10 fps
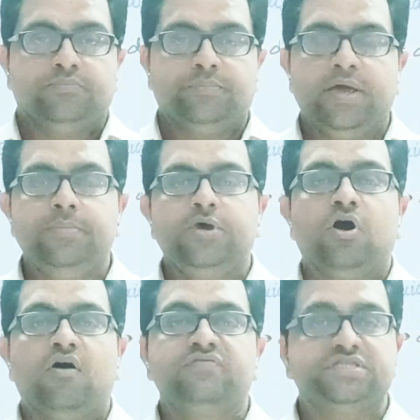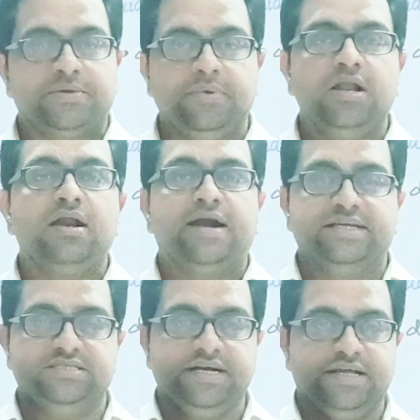may be of similar
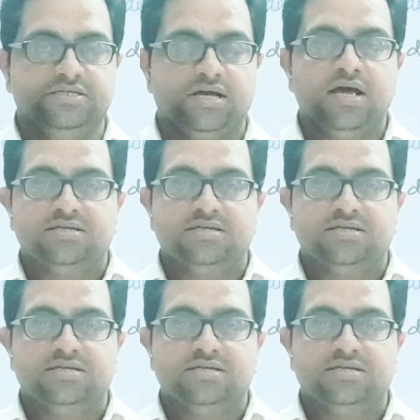densities,